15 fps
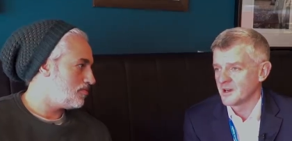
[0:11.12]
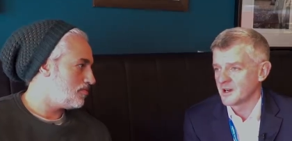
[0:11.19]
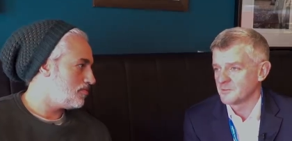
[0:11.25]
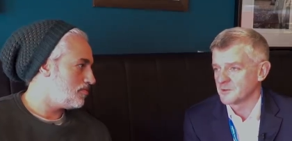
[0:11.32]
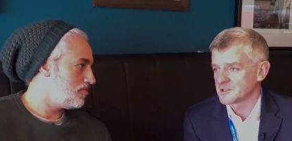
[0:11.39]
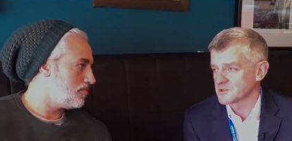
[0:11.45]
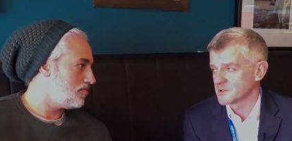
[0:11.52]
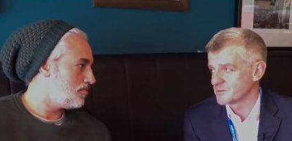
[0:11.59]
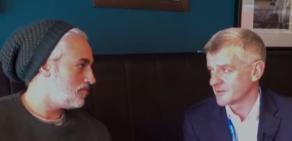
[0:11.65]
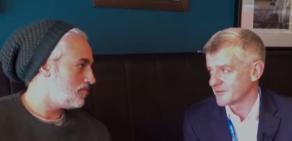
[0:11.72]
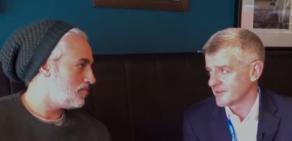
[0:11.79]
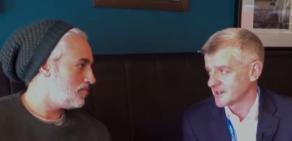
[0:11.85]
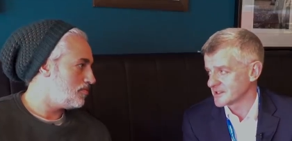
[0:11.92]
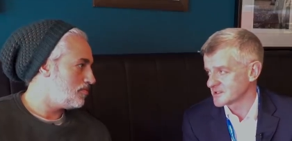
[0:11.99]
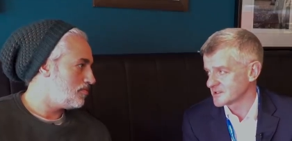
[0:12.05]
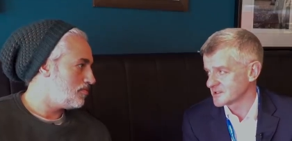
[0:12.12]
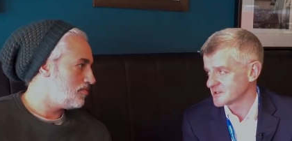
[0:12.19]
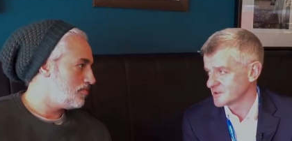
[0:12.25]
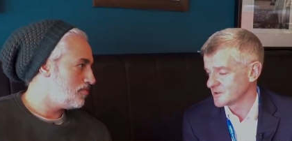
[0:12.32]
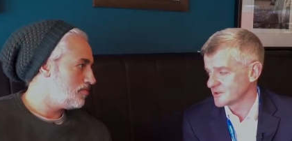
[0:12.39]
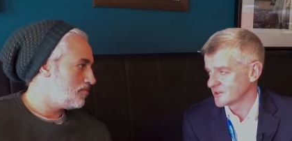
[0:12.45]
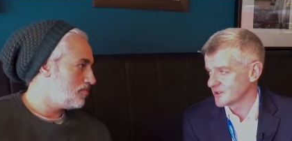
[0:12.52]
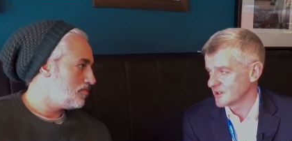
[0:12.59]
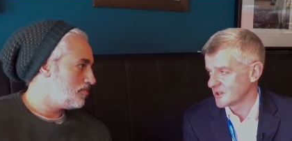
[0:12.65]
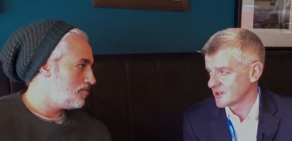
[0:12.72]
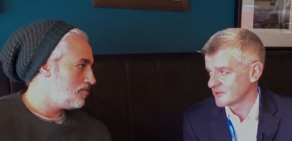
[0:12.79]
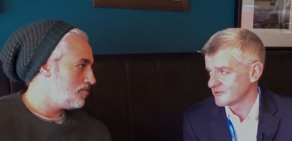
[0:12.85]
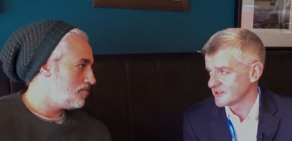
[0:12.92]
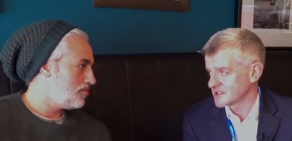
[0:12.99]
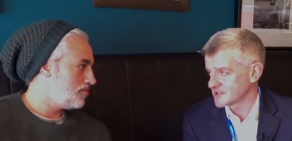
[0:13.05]
Speaker 1: I'm also a professor, so I do a
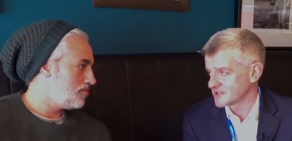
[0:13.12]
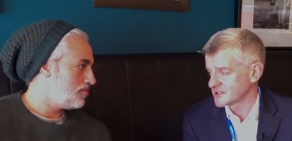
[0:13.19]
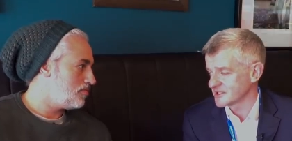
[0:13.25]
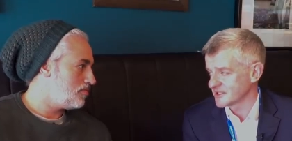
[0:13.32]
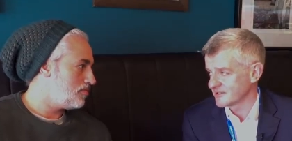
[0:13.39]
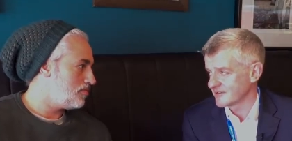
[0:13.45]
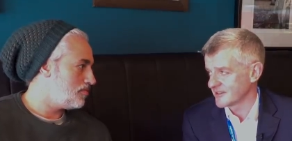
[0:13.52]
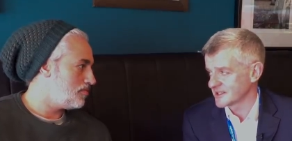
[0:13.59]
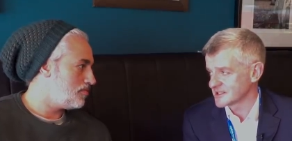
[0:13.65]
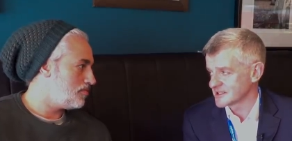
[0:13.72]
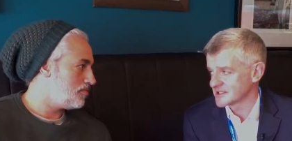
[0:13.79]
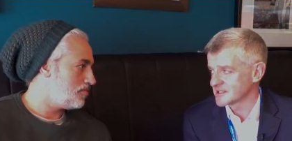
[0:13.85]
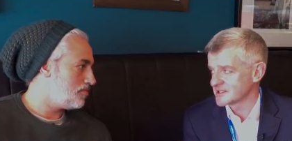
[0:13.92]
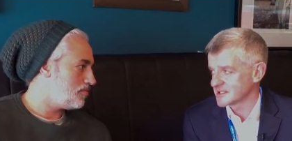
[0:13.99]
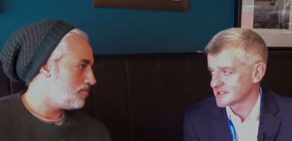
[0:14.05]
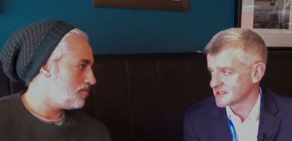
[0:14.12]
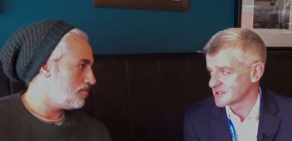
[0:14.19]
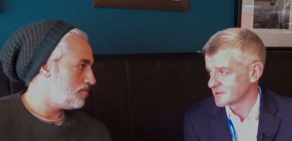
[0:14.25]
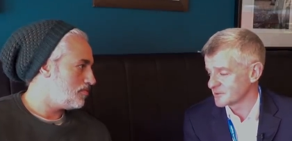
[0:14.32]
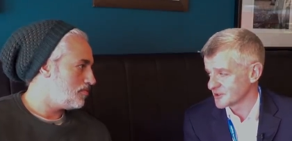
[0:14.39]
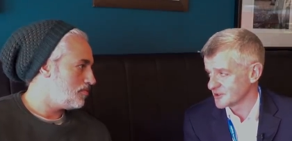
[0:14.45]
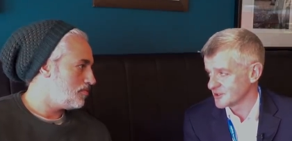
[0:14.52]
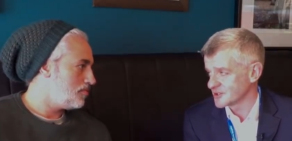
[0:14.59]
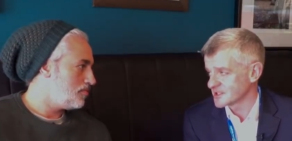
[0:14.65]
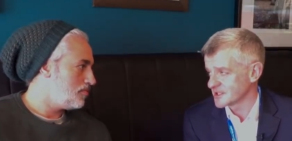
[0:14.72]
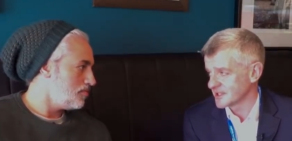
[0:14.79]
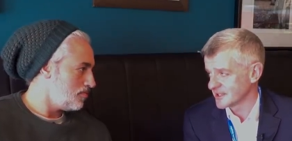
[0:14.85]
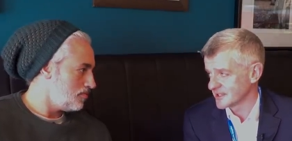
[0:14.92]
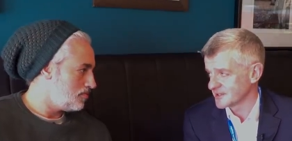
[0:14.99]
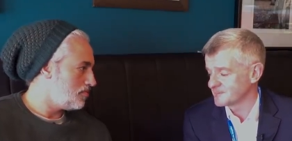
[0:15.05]
lot of research in infectious diseases up in
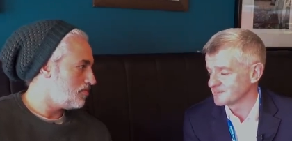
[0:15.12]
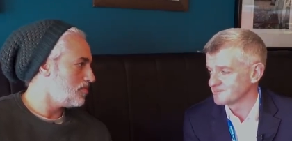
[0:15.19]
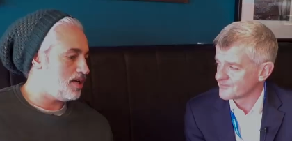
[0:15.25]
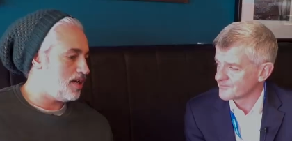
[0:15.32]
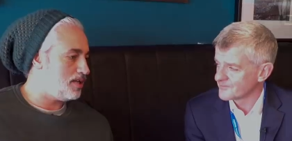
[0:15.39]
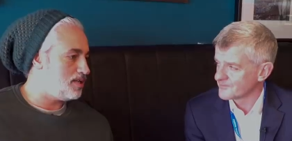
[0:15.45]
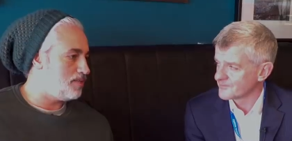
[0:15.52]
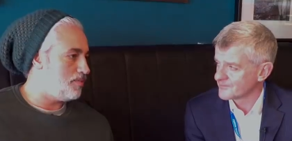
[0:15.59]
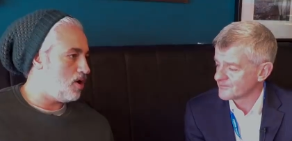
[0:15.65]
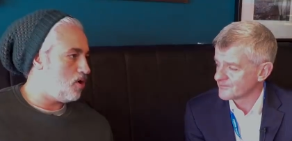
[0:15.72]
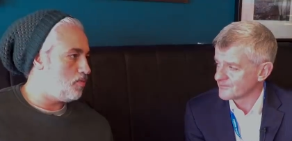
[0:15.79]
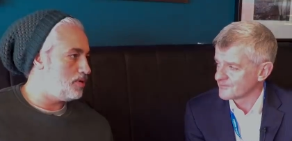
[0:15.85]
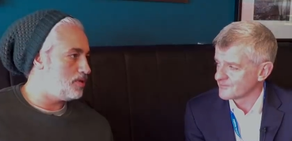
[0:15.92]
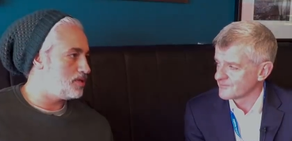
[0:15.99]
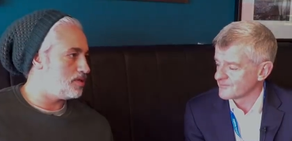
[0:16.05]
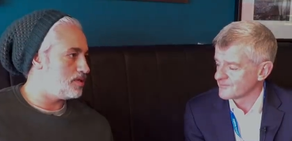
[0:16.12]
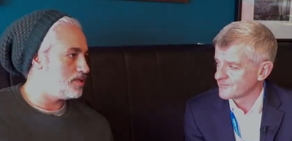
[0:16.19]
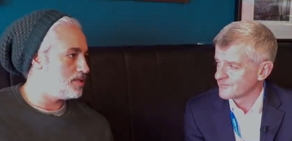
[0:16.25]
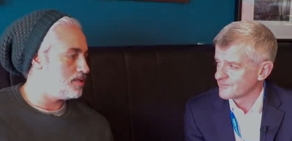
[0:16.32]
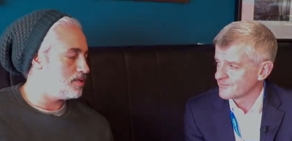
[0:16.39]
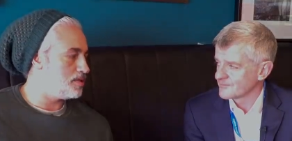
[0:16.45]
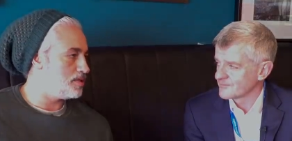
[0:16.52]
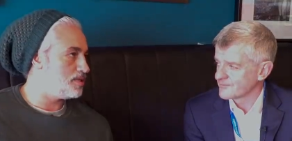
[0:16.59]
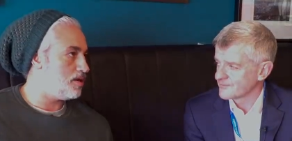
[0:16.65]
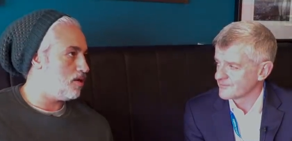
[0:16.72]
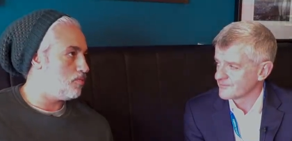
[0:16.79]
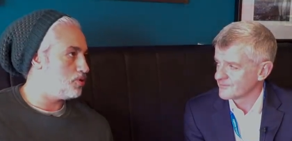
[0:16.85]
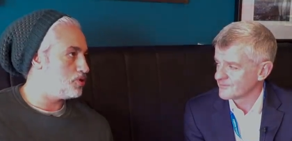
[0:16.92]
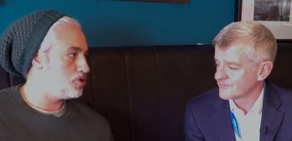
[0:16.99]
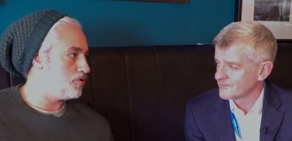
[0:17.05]
UCD.
Speaker 2: At the moment, there's, there's
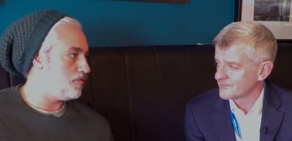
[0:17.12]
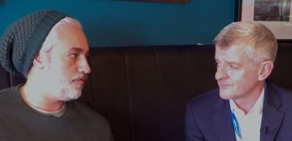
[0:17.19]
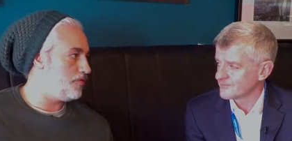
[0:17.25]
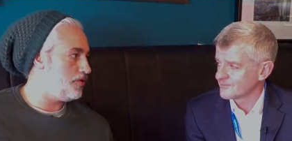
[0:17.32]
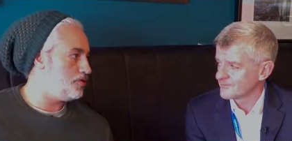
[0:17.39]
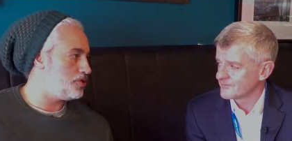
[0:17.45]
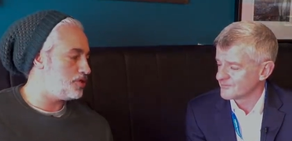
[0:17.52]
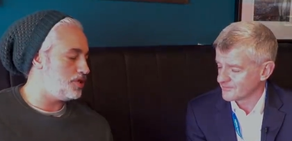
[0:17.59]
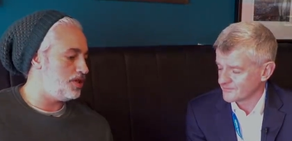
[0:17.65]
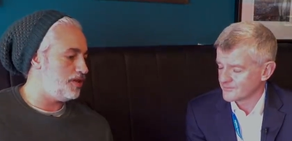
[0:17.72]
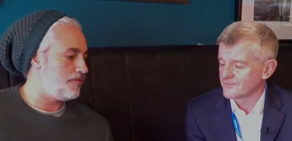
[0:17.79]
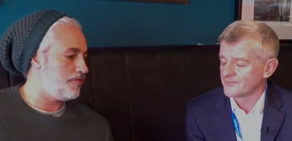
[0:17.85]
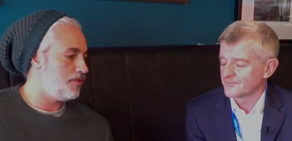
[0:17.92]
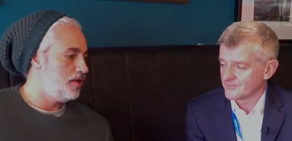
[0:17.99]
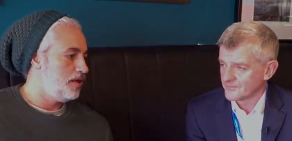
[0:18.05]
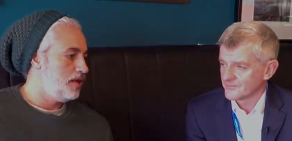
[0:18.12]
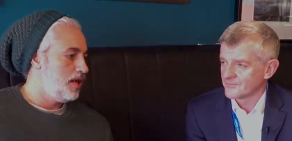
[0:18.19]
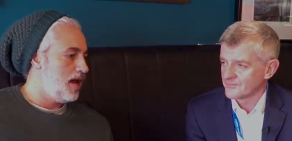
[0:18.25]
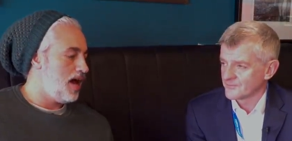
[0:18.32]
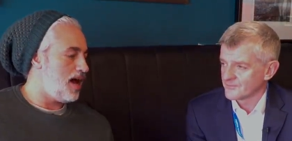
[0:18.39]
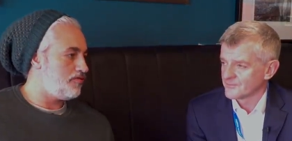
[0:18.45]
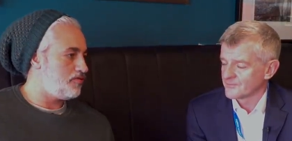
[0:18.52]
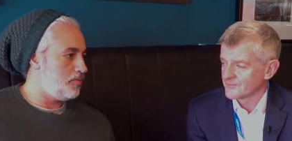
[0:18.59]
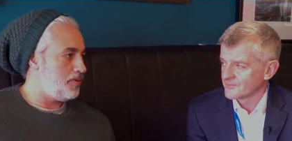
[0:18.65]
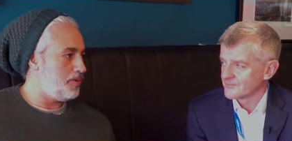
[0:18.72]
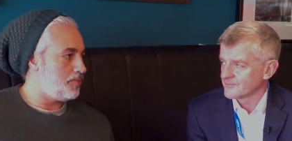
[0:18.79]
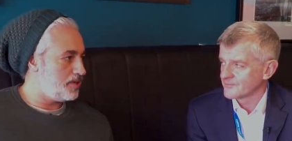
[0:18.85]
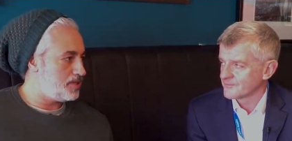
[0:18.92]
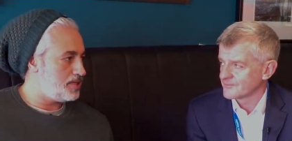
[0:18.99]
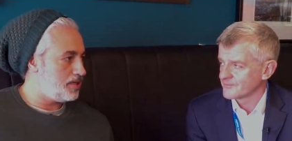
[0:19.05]
so much confusion. You've half the
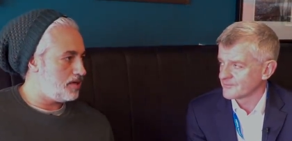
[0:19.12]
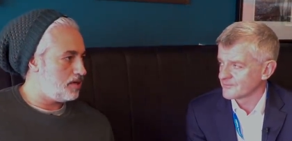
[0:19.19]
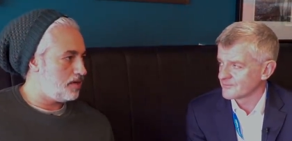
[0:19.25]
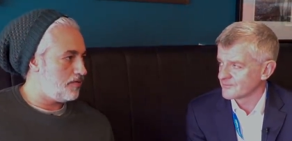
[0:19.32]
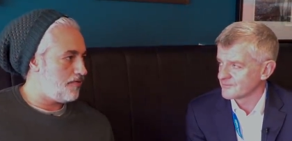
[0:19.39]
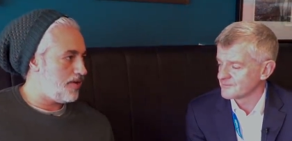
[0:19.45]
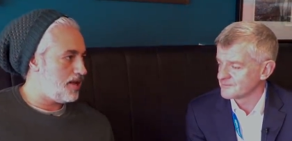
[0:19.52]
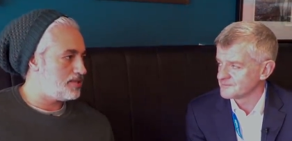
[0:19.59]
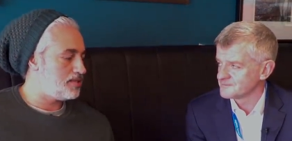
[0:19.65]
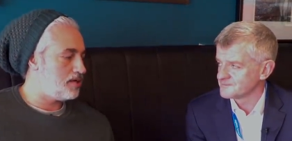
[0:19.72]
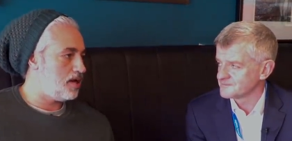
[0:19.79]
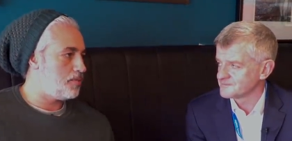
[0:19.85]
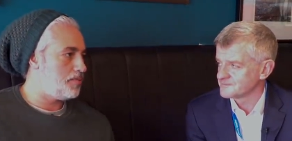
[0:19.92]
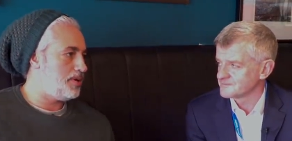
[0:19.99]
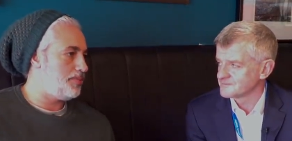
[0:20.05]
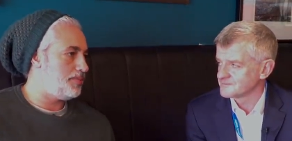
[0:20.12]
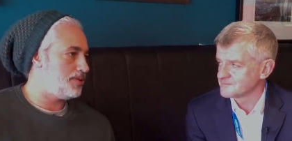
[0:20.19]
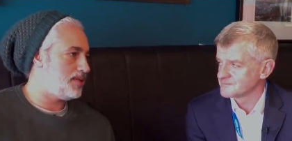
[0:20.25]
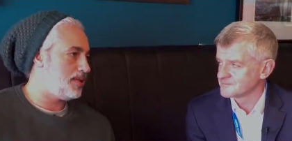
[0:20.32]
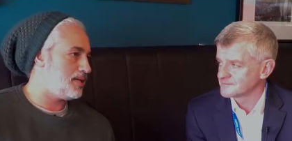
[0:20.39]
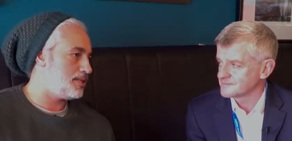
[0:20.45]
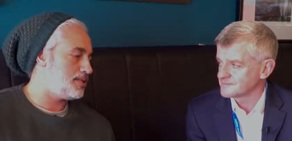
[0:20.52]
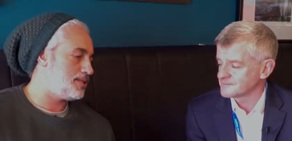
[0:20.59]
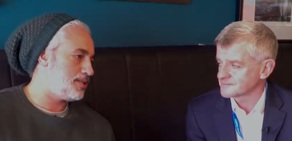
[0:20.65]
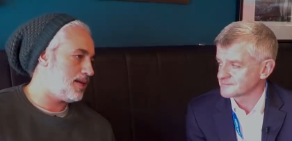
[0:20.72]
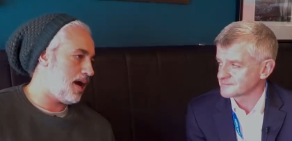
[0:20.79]
people are sitting on the fence. A lot of people think it's